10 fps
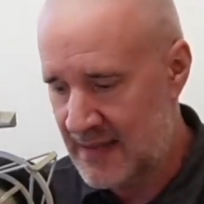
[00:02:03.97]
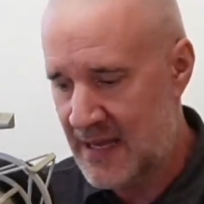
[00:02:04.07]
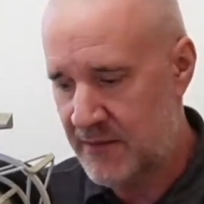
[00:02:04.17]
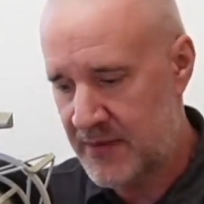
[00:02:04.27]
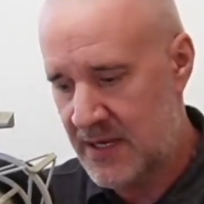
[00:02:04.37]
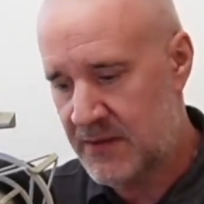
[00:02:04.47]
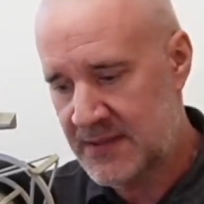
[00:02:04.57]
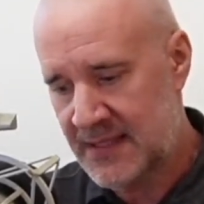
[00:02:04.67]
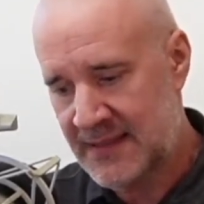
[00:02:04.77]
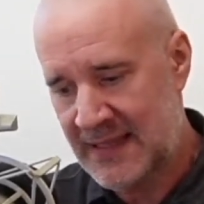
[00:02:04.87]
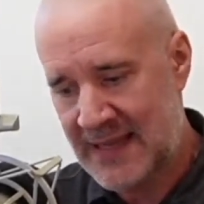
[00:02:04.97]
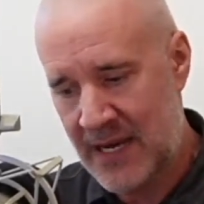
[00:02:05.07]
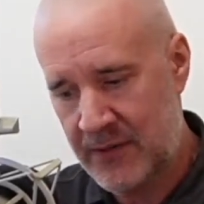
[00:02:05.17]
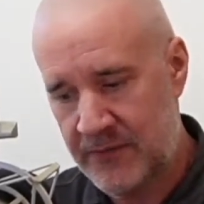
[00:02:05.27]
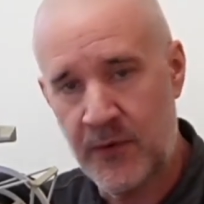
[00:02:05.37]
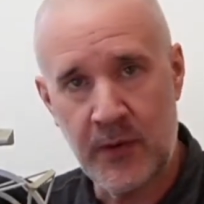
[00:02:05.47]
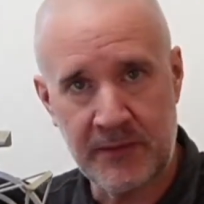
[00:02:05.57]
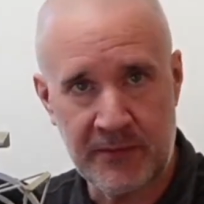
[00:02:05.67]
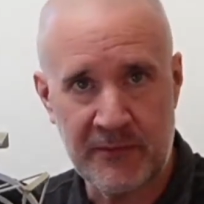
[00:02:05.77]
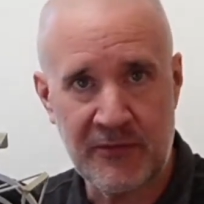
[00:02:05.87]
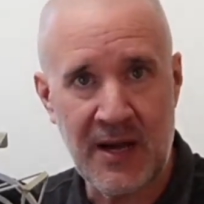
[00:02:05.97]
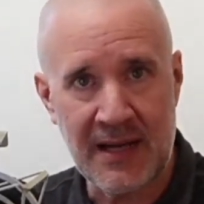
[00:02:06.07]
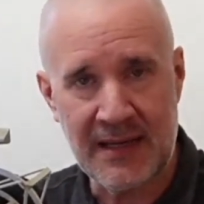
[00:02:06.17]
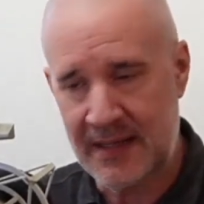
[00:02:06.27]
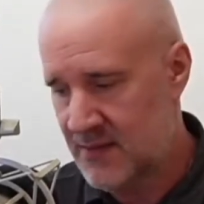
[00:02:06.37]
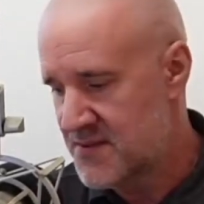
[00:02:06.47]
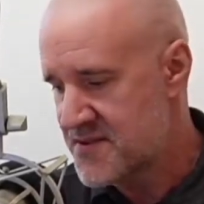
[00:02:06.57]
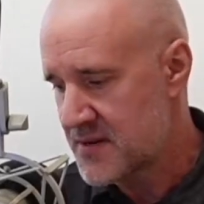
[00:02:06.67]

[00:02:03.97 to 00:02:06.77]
have everything that carried forward from Friday,